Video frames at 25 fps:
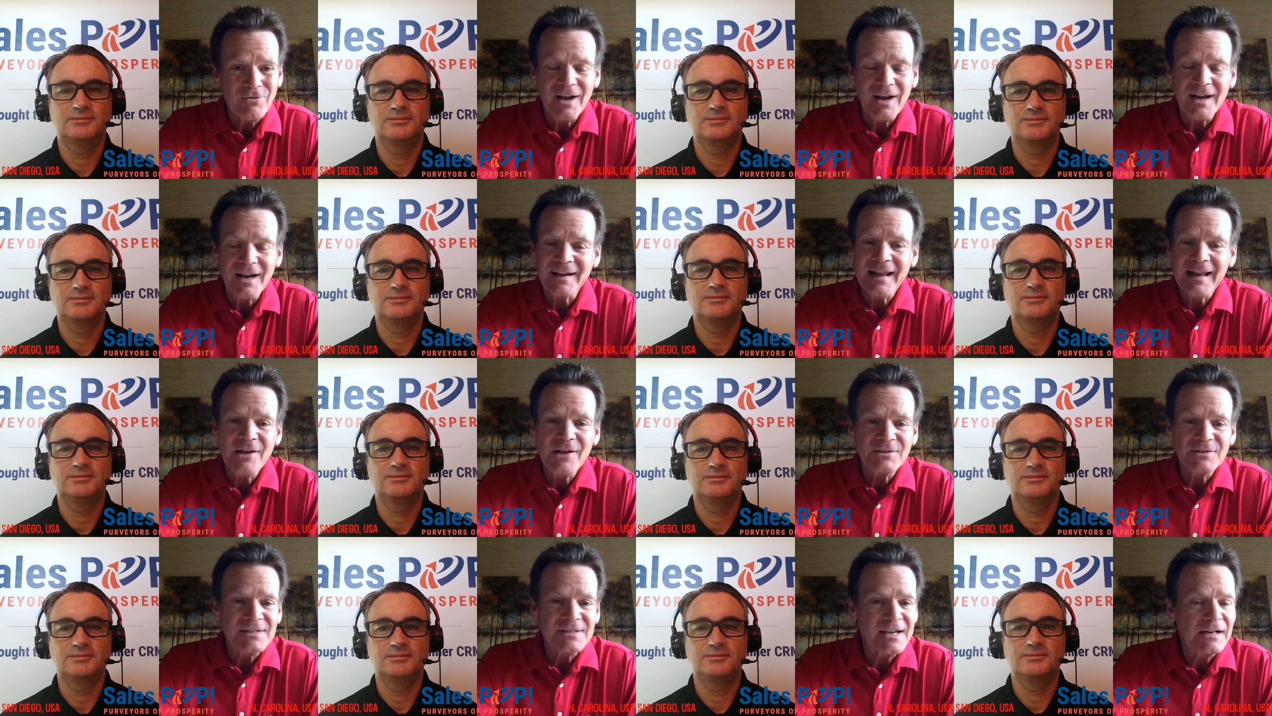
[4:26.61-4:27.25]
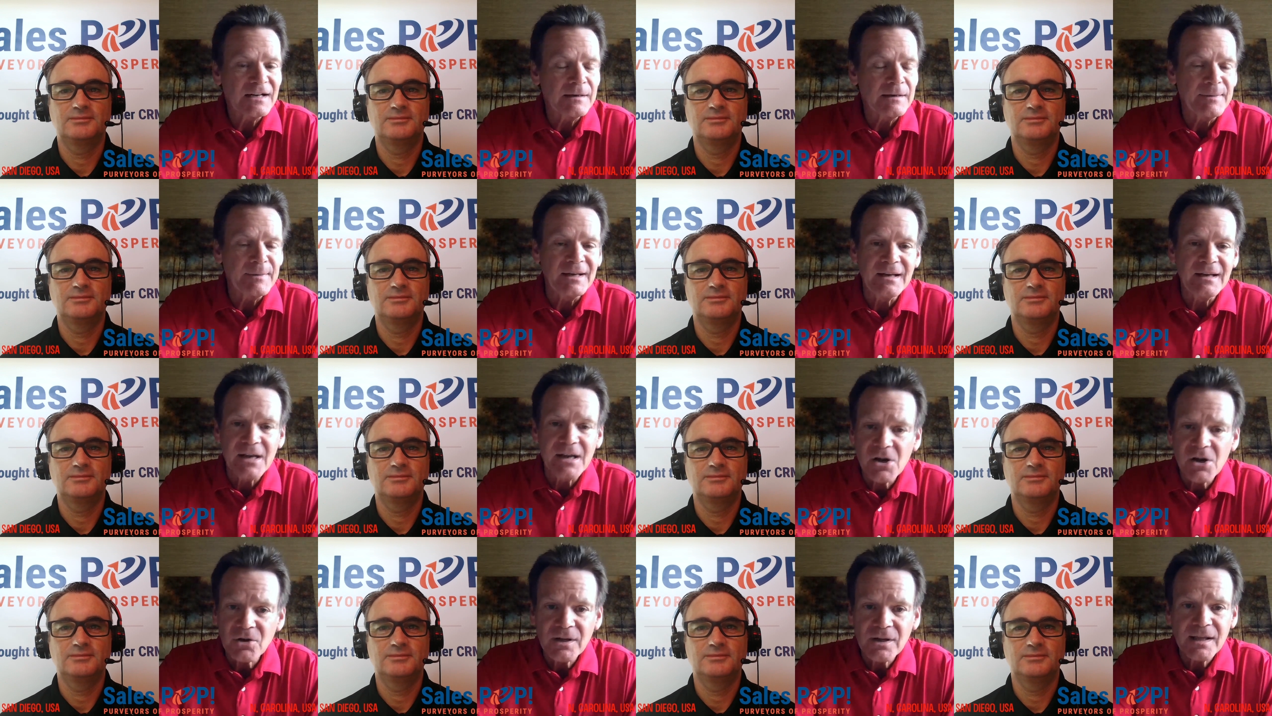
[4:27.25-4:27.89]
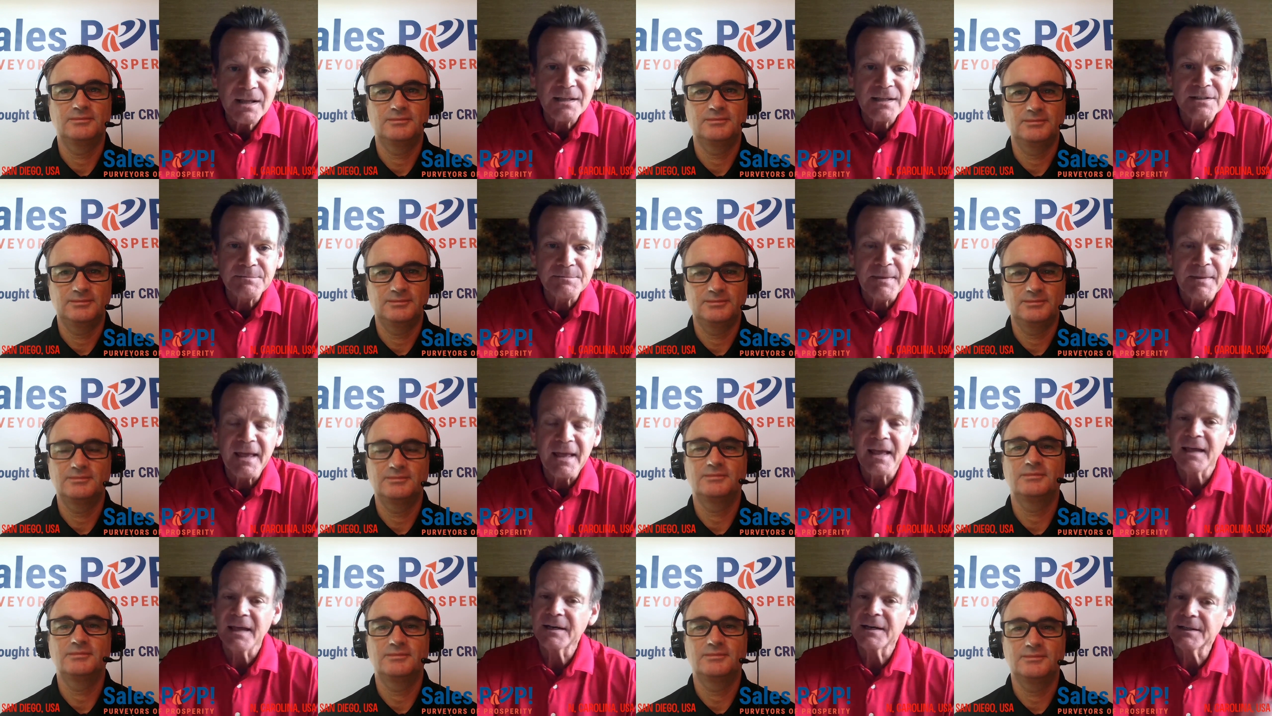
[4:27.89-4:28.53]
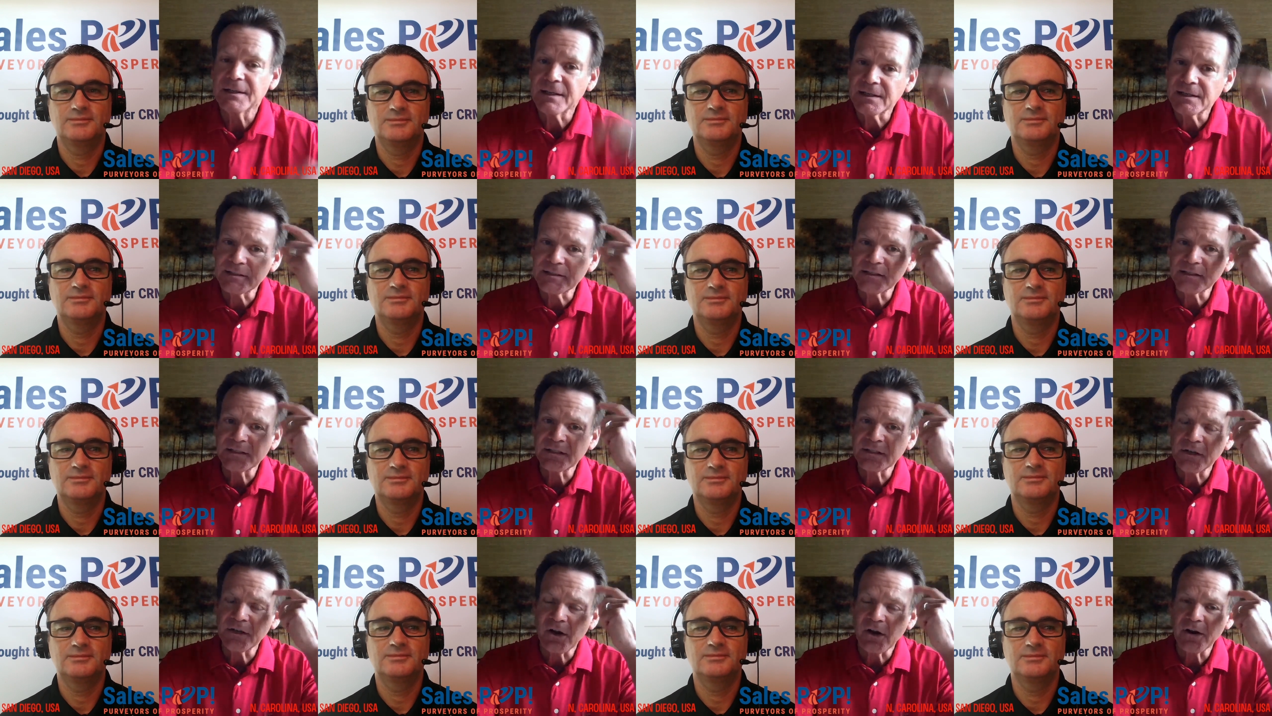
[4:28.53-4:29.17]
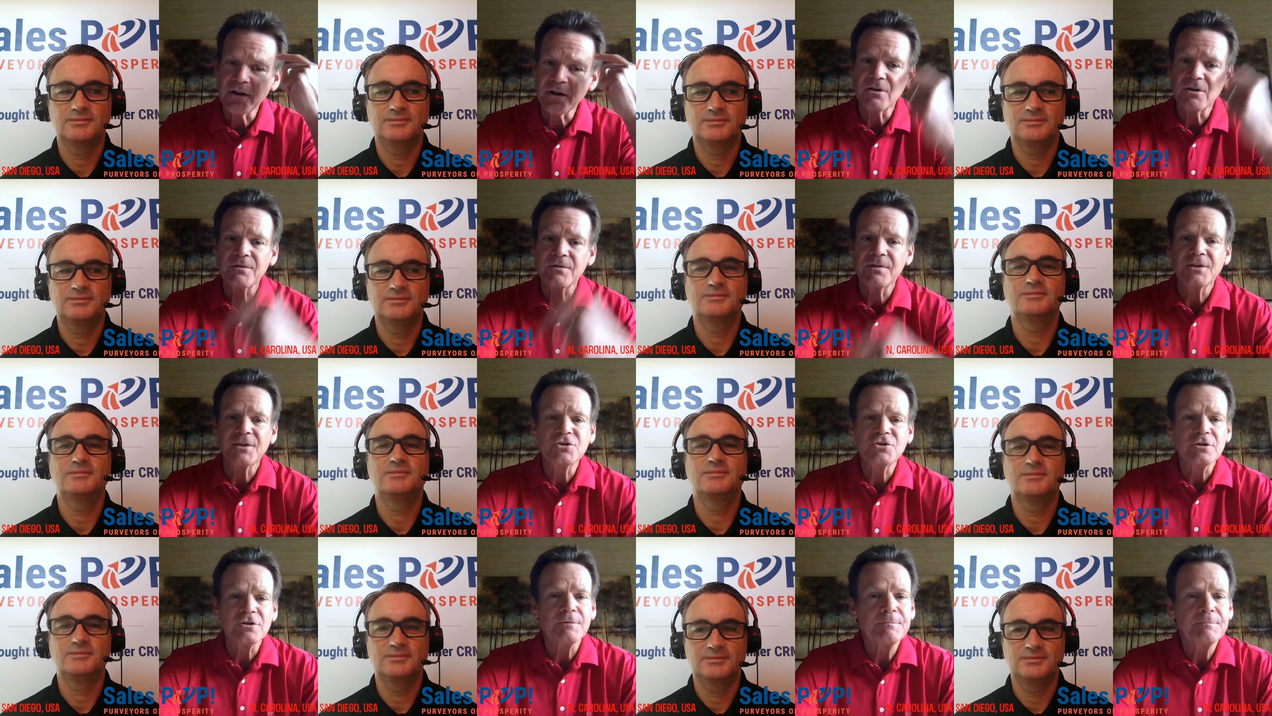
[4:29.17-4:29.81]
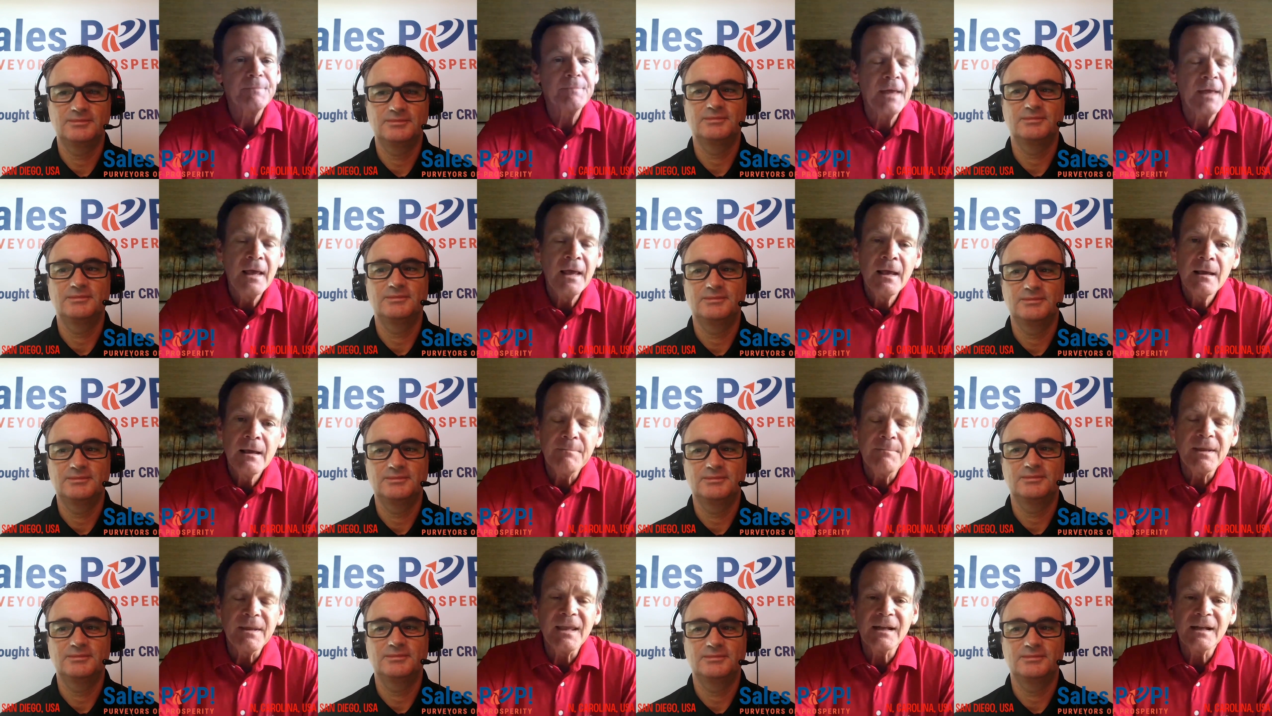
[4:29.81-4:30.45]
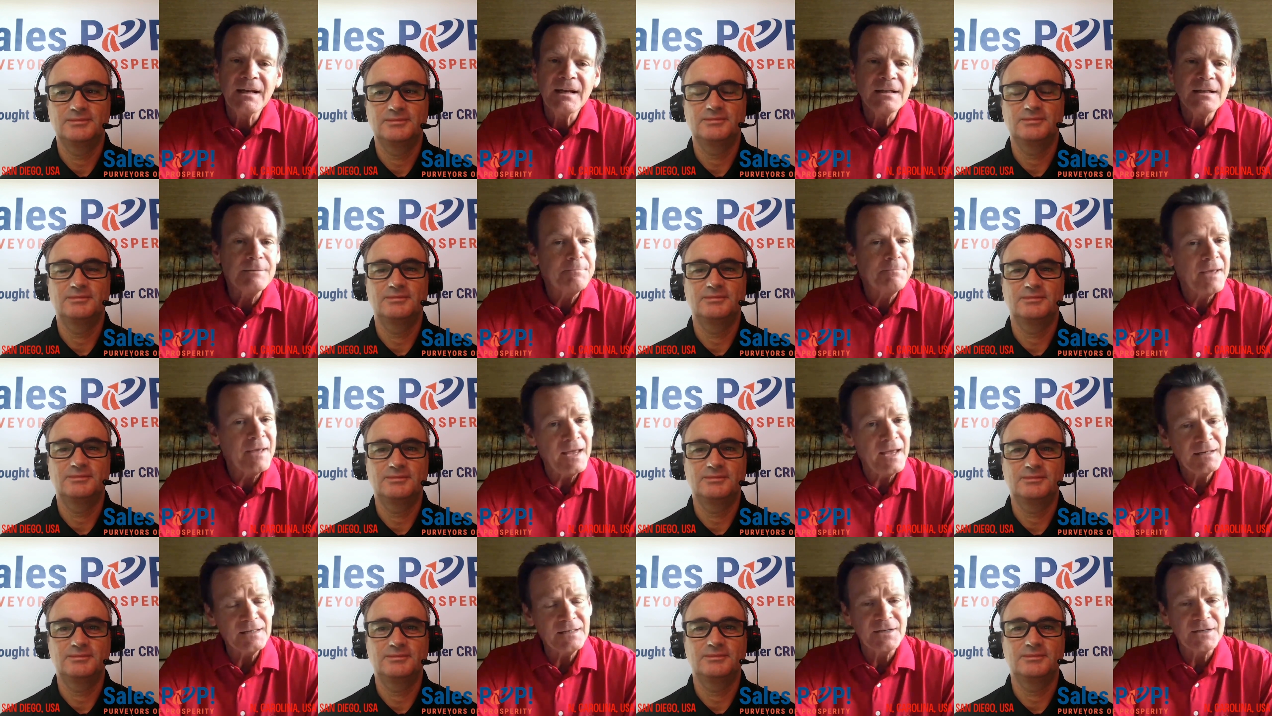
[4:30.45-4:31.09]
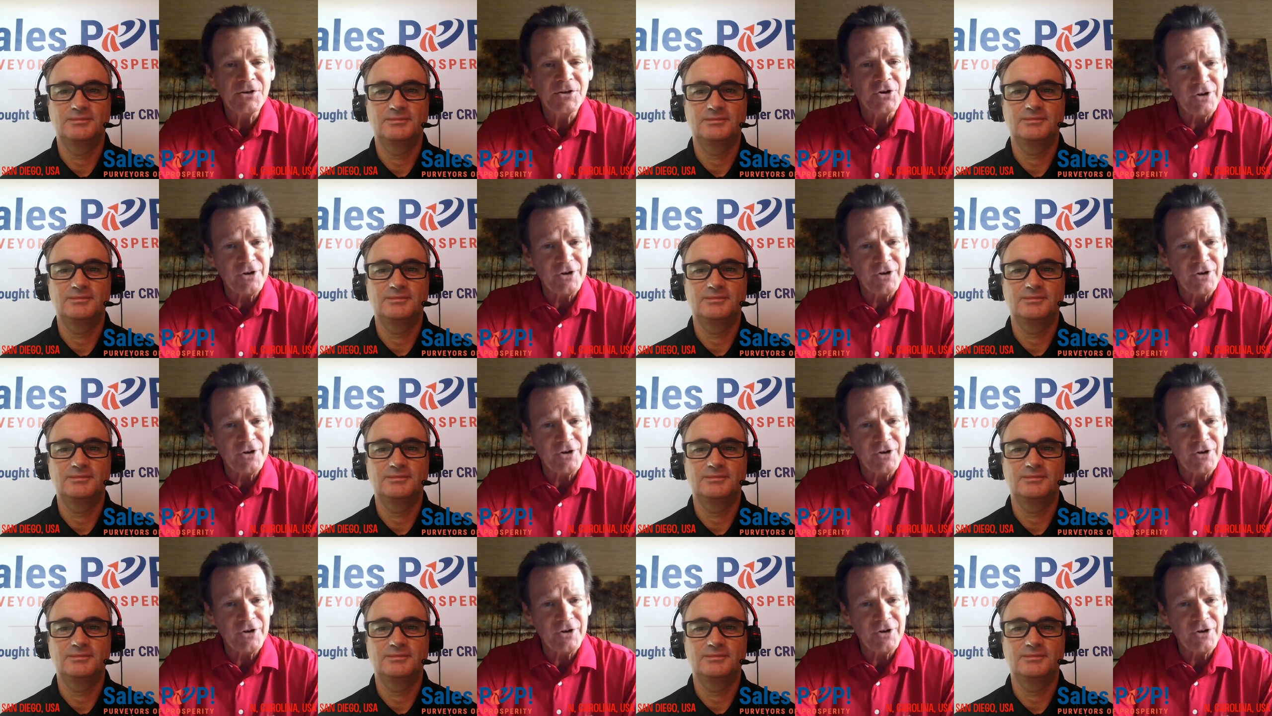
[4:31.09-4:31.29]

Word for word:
Speaker 1: right now, is not going to be nearly as bad as the scenario that you're beginning to paint in